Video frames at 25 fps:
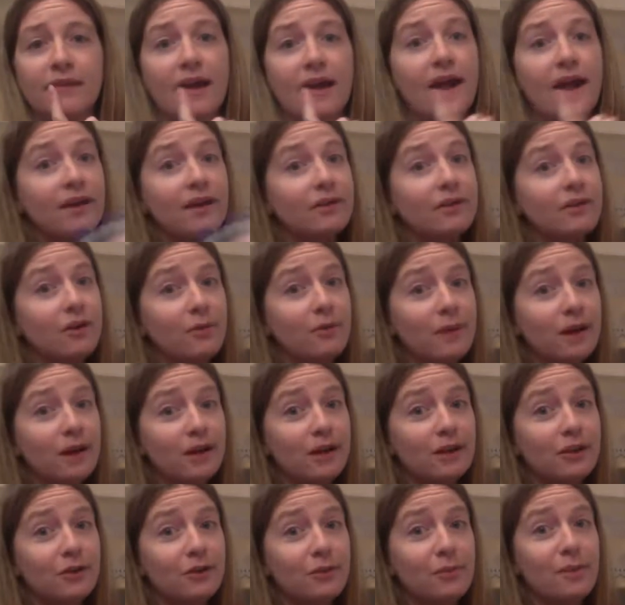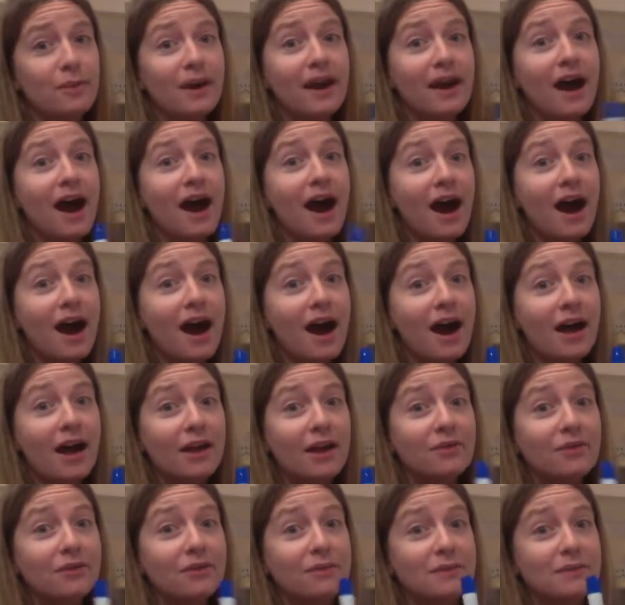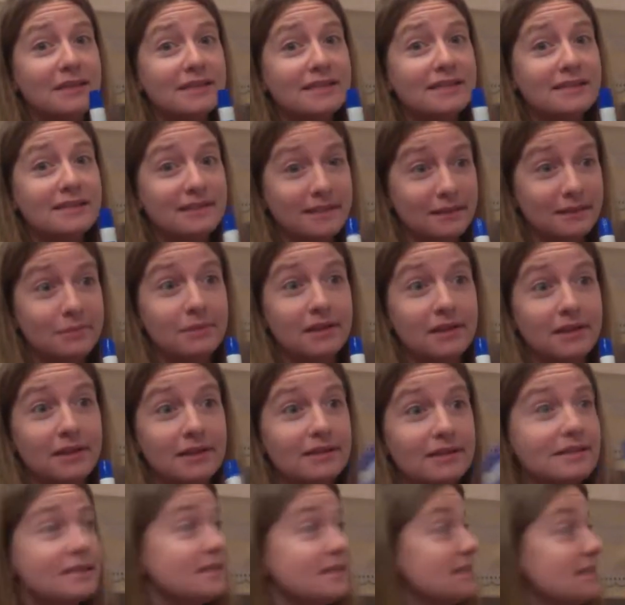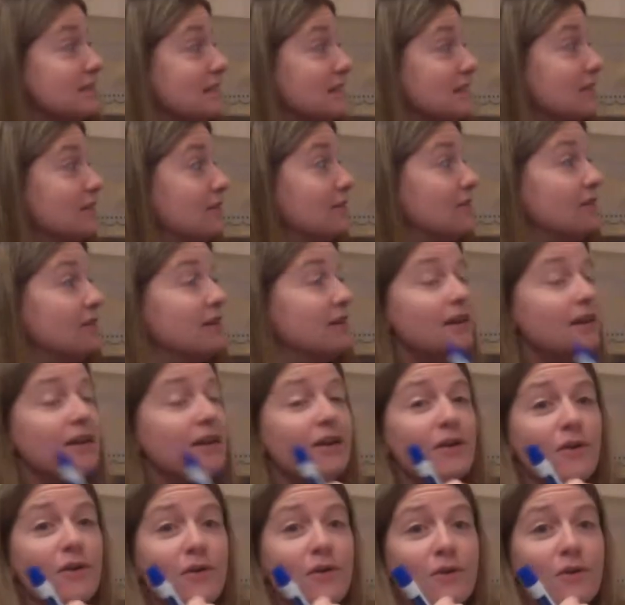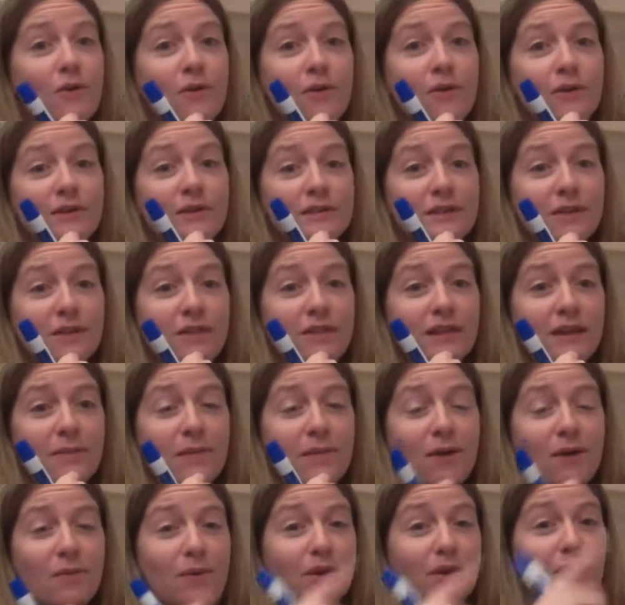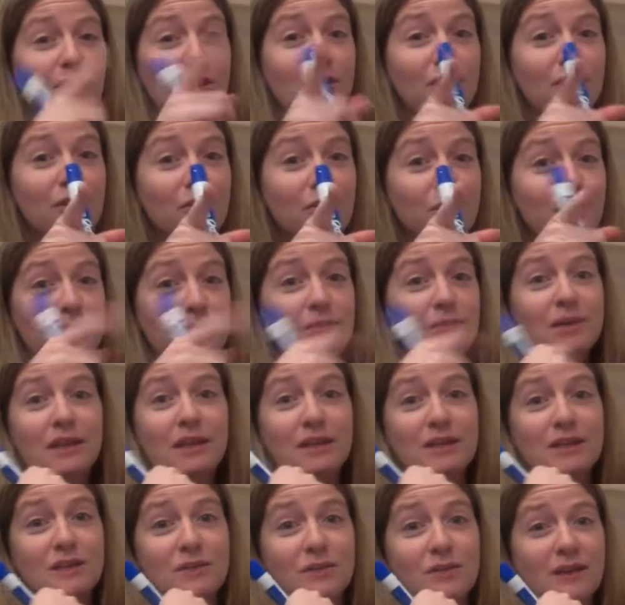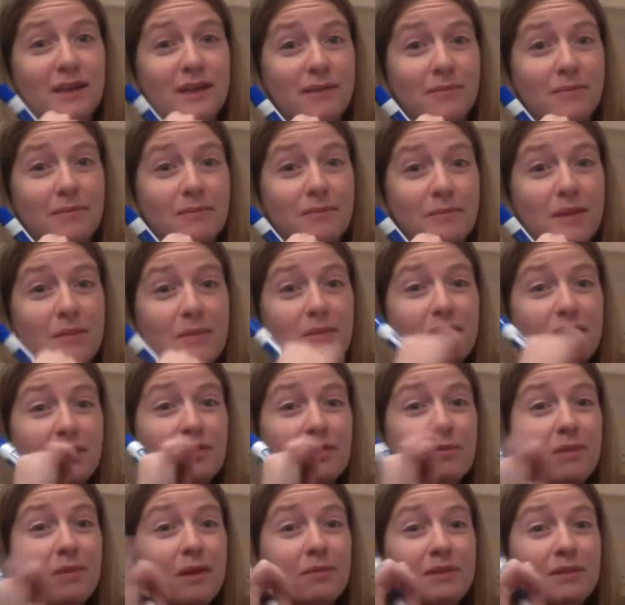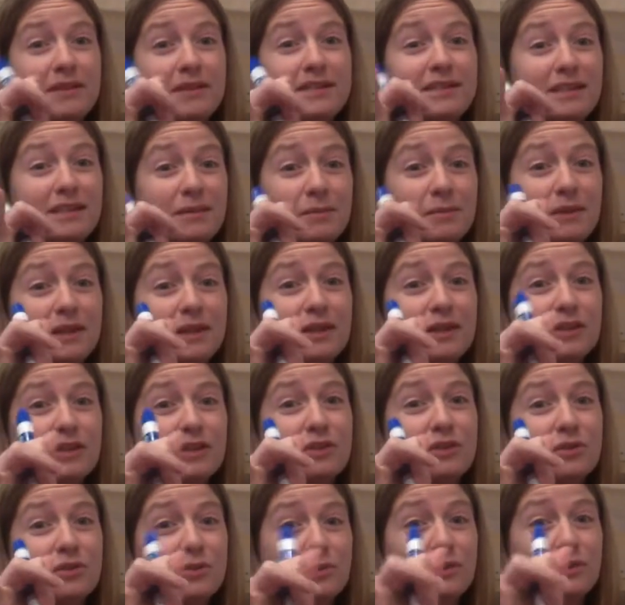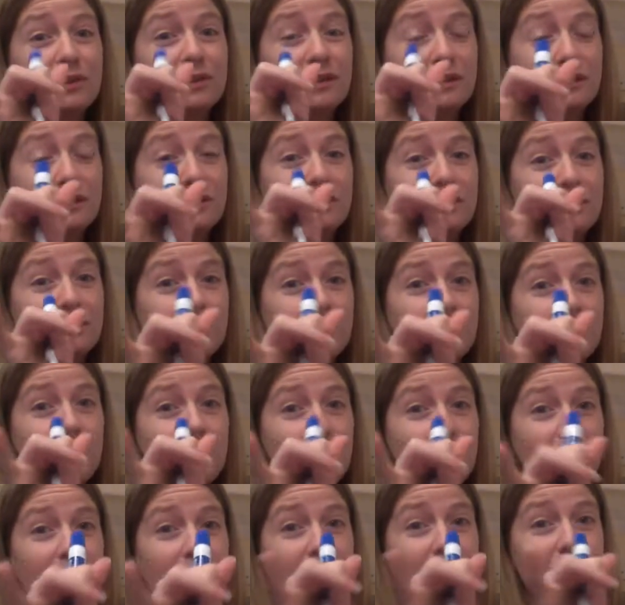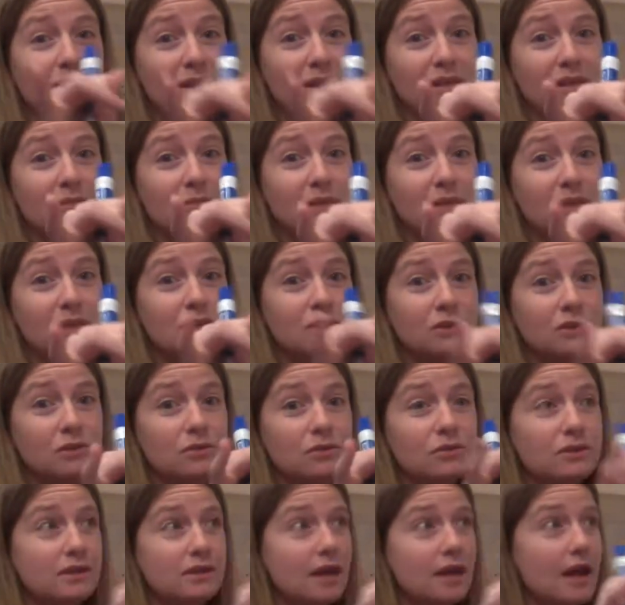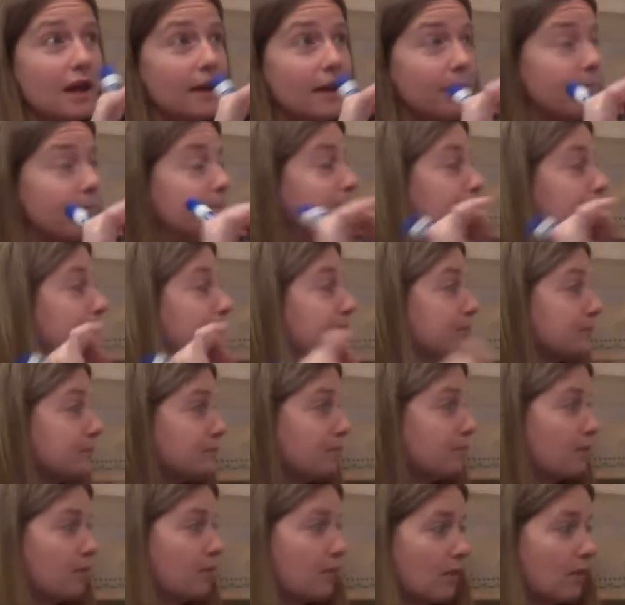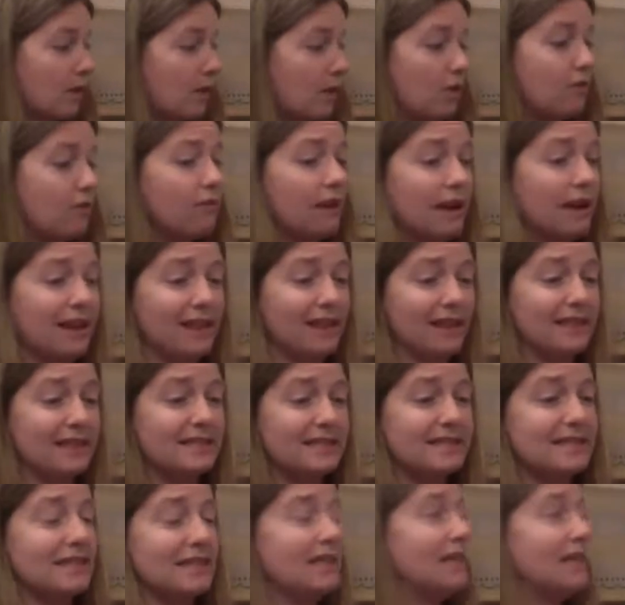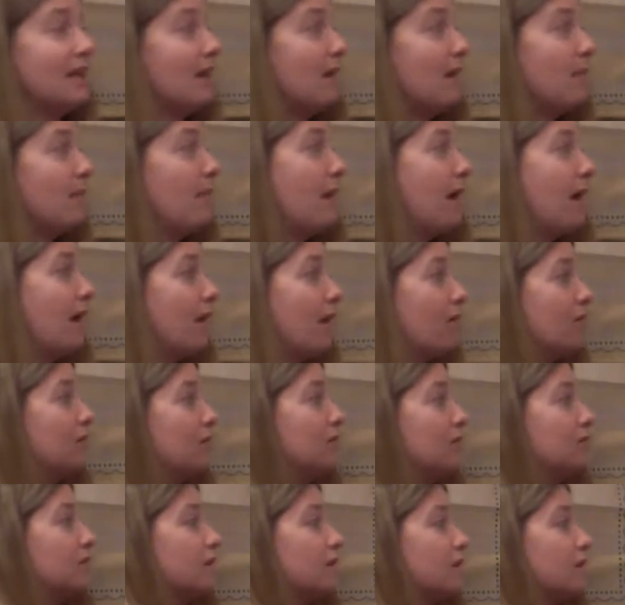I don't know about you, but I would be sleeping still. So think about what you would be doing. Maybe you might be sleeping too, and so you might give me the me too sign. All right, let's think about